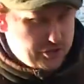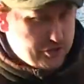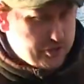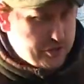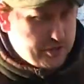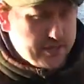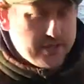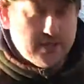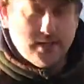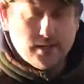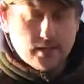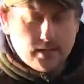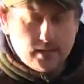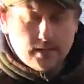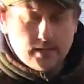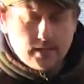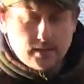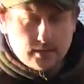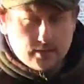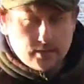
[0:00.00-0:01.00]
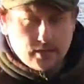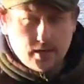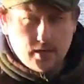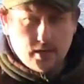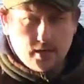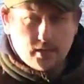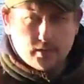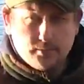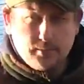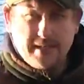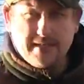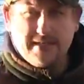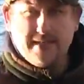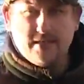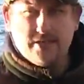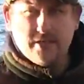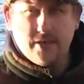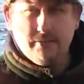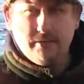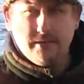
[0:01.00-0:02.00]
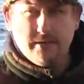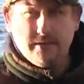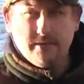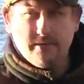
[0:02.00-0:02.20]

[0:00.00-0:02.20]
show you. So speak to you soon.